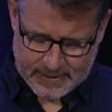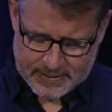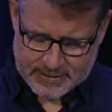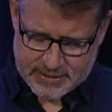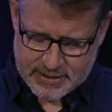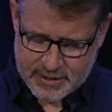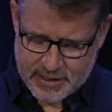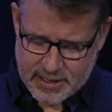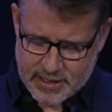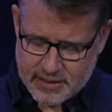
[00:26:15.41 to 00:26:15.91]

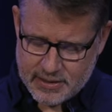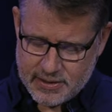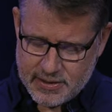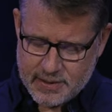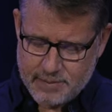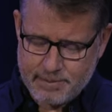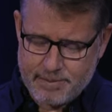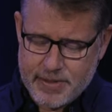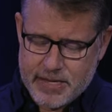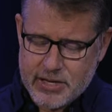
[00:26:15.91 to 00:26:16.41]
See, the,
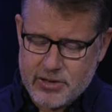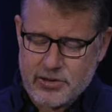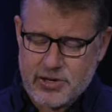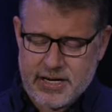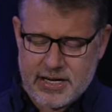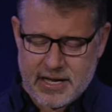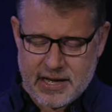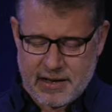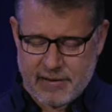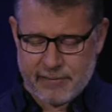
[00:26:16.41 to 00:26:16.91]
the
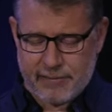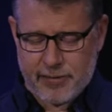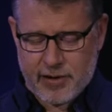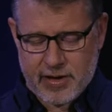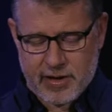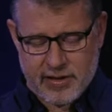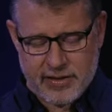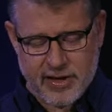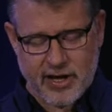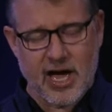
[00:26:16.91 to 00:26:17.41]
beauty of
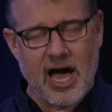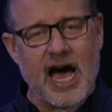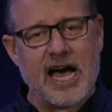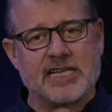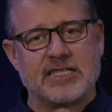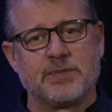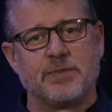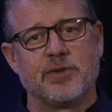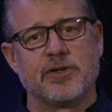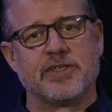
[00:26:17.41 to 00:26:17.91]
the
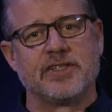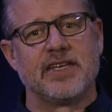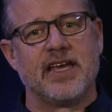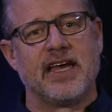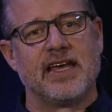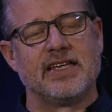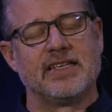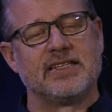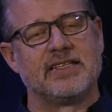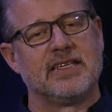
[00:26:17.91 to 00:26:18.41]
gospel
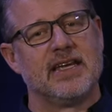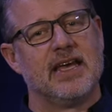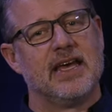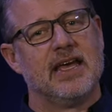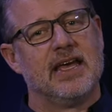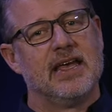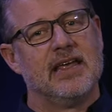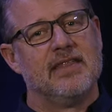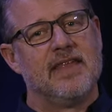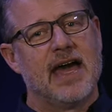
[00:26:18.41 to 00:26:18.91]
says
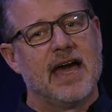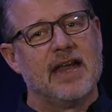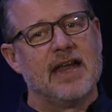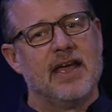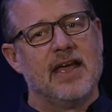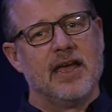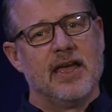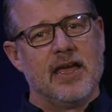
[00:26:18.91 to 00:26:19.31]
that